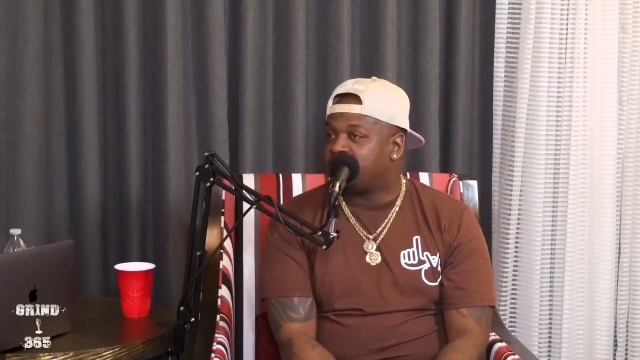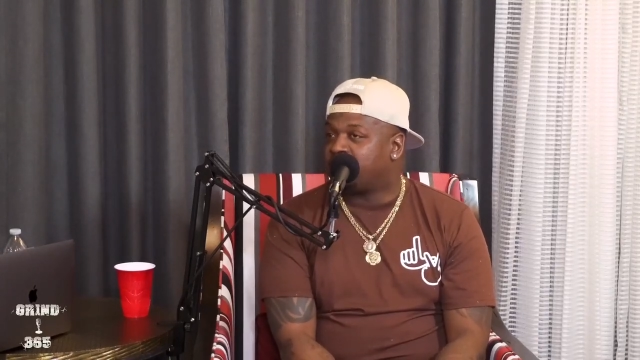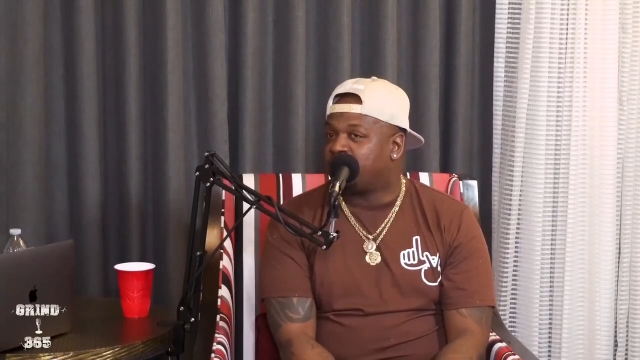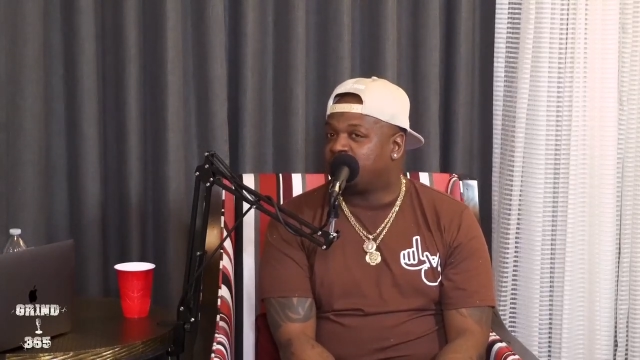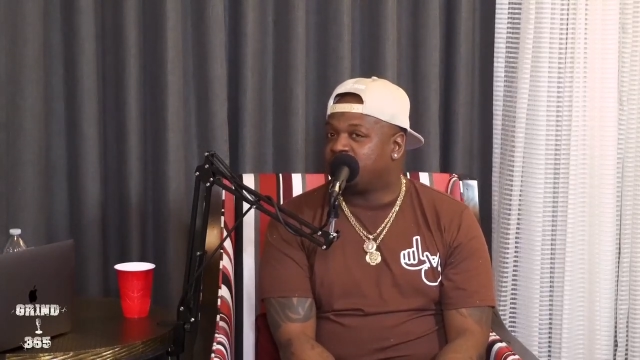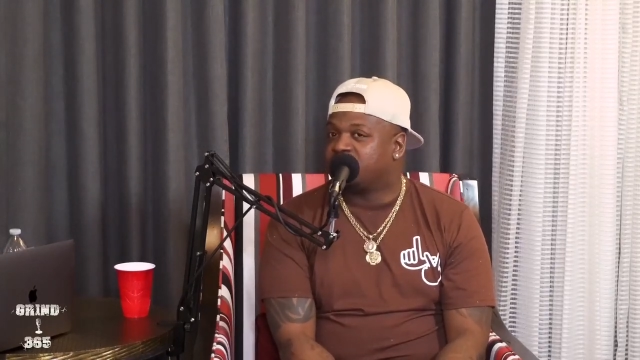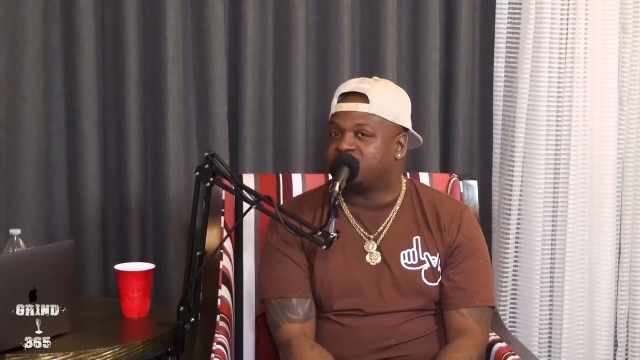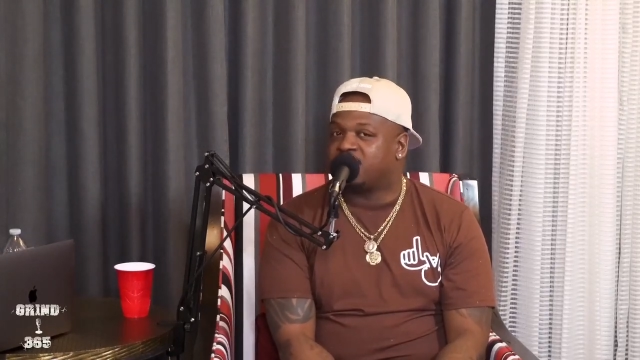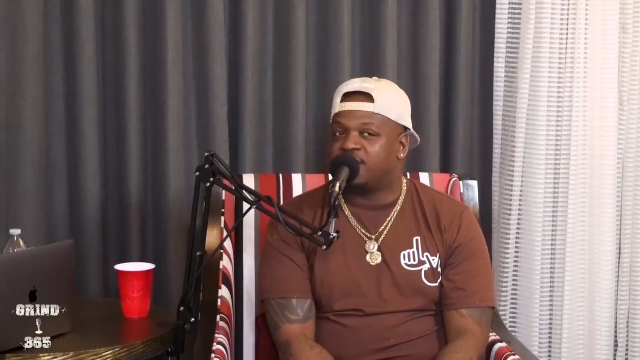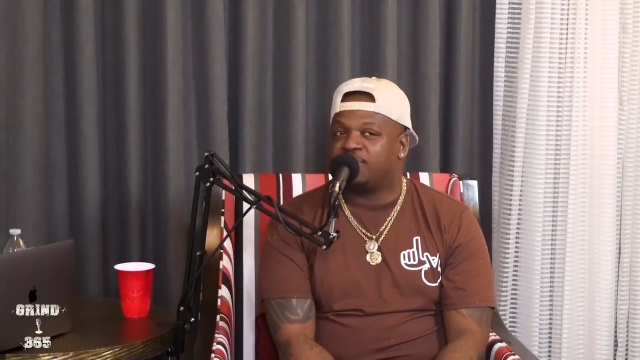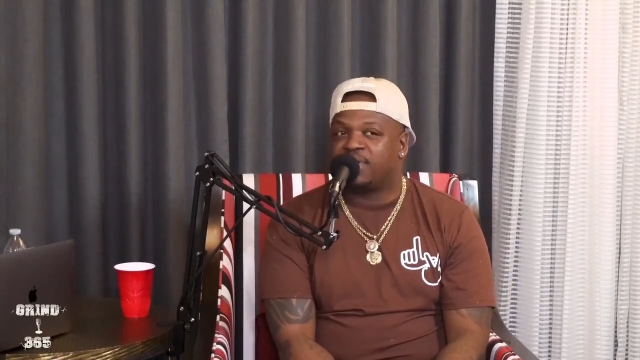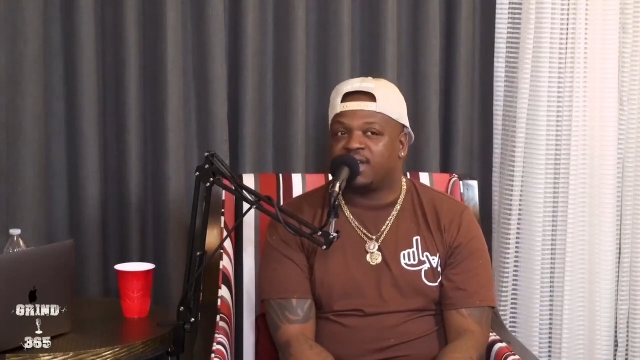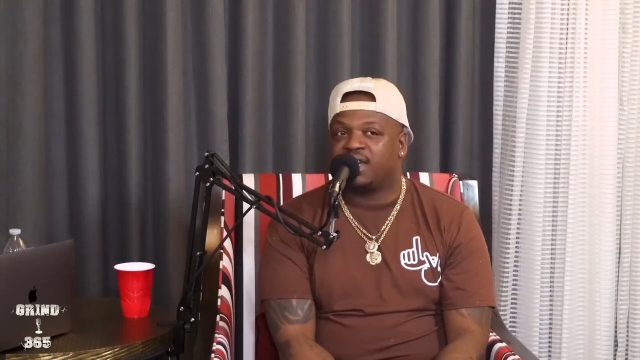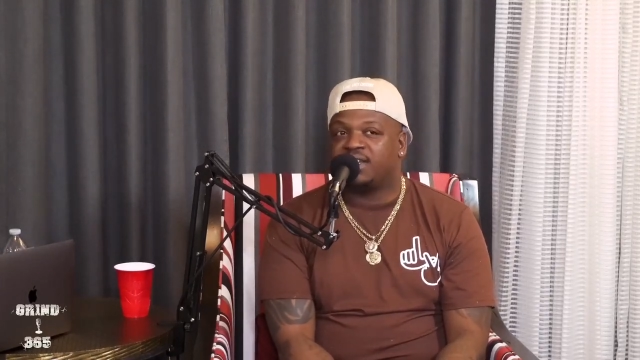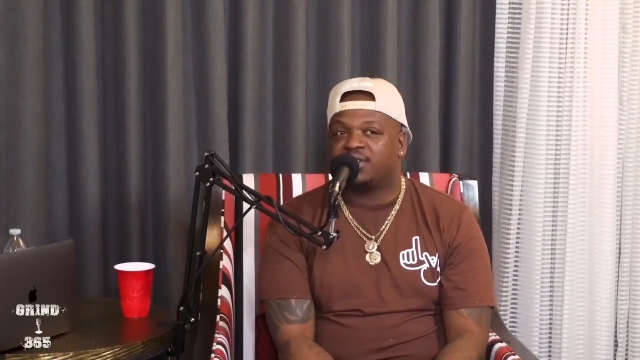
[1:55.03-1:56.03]
that point in
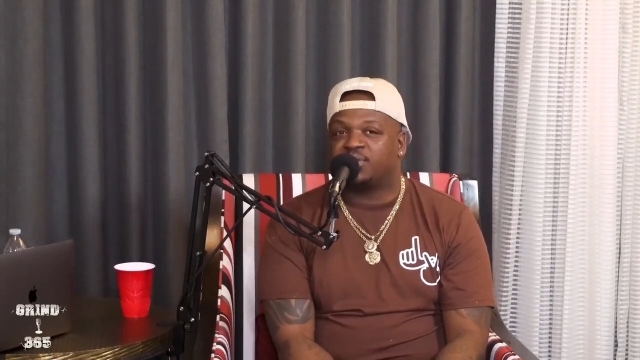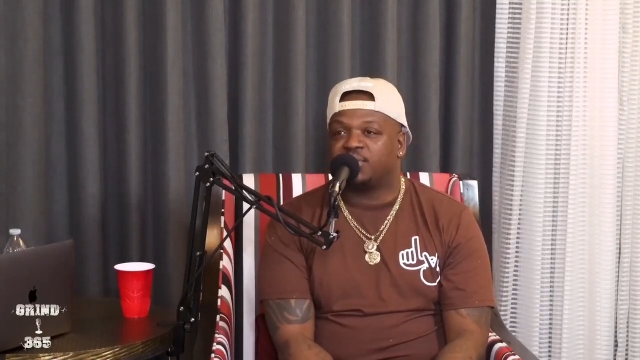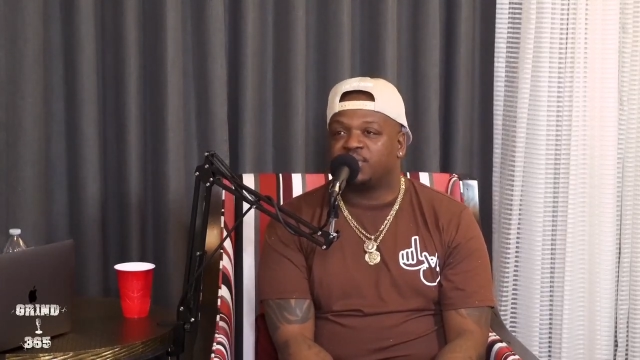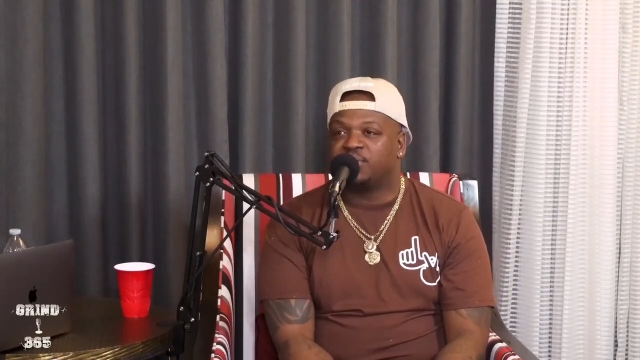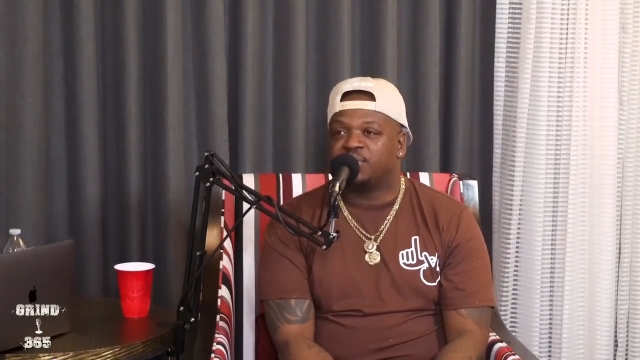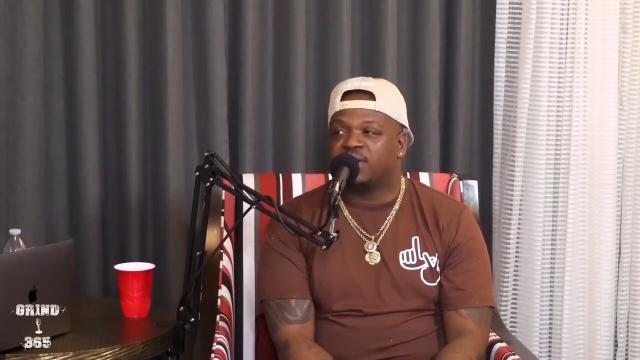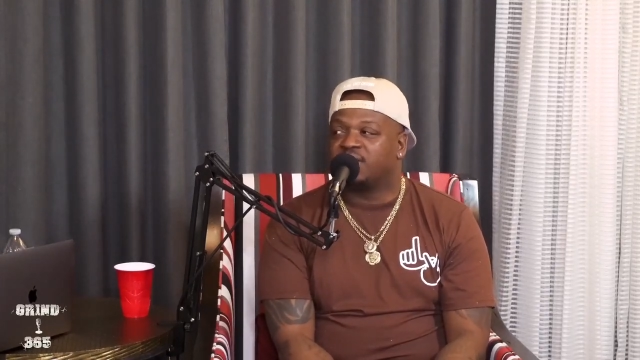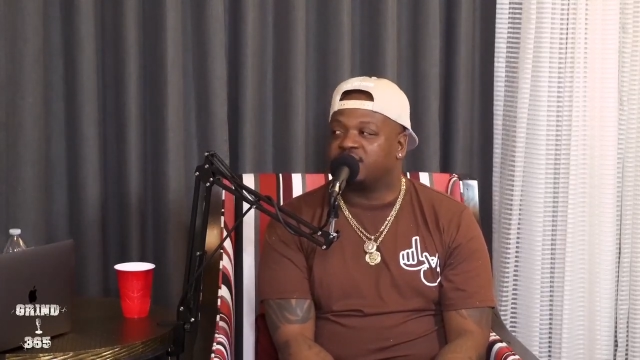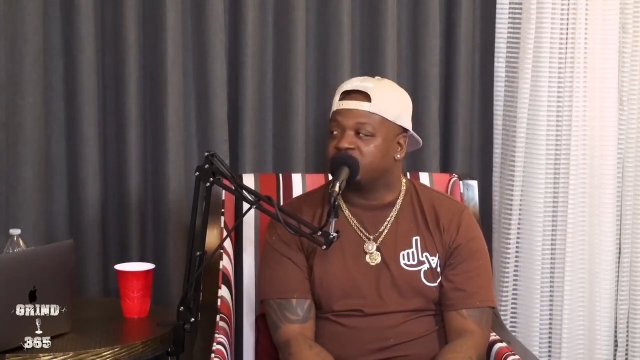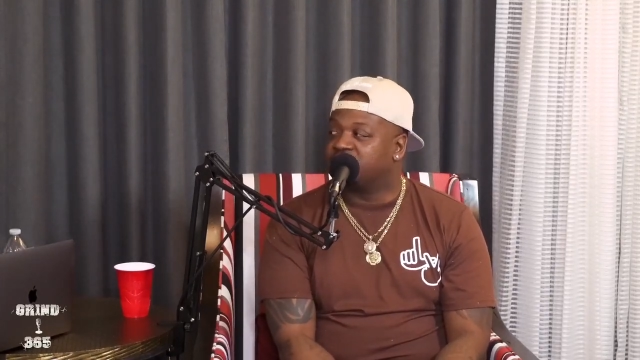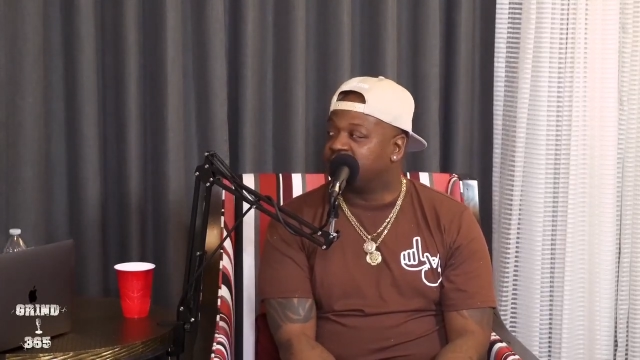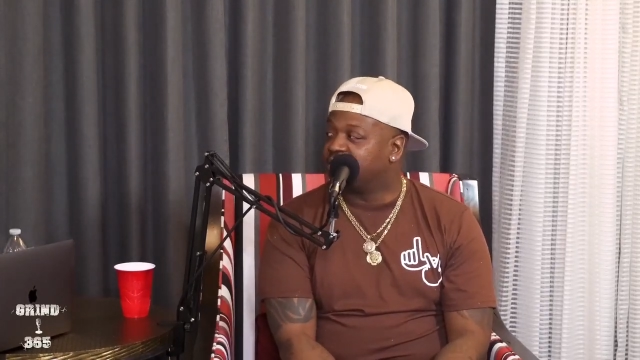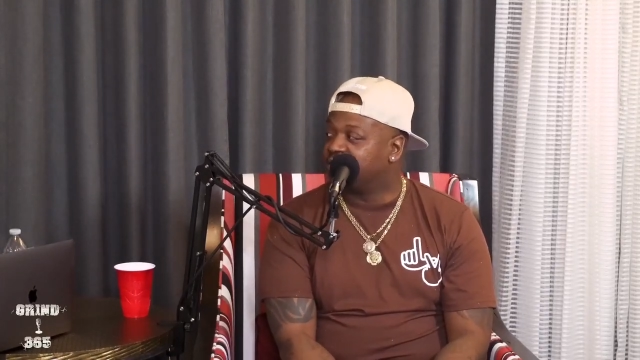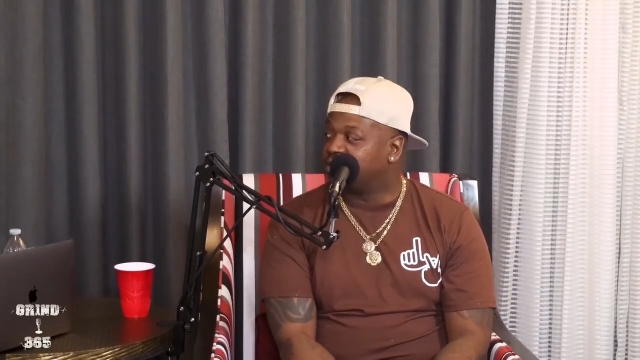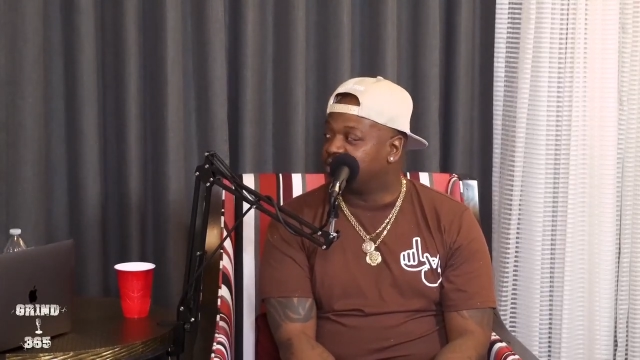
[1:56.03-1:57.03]
time, I had three record
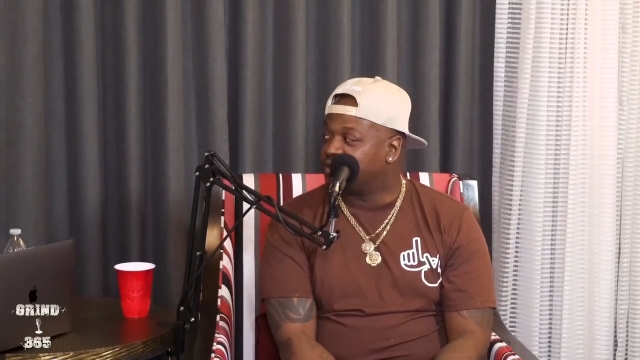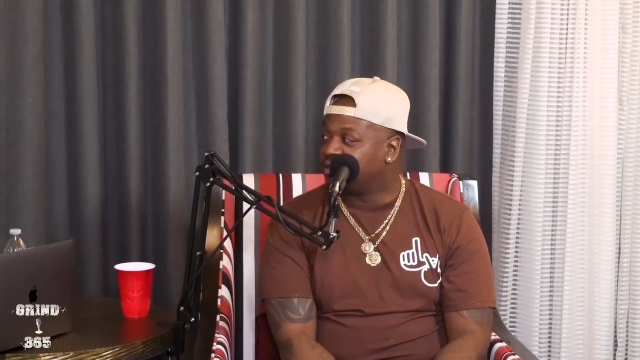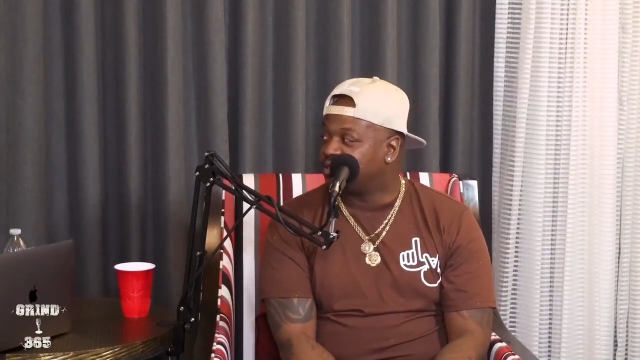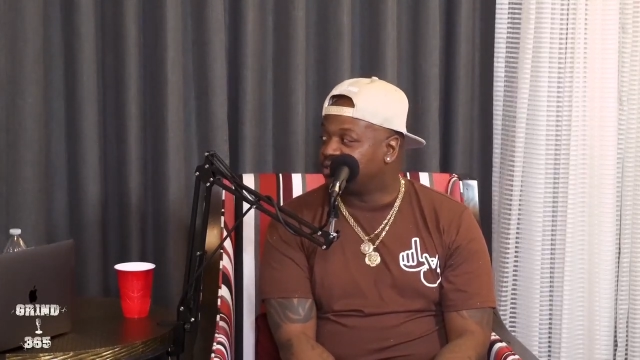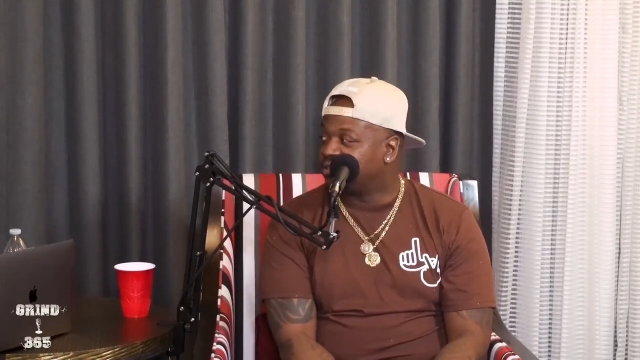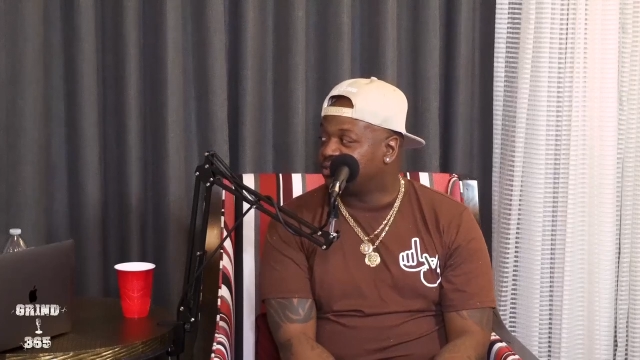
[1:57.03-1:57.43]
deals: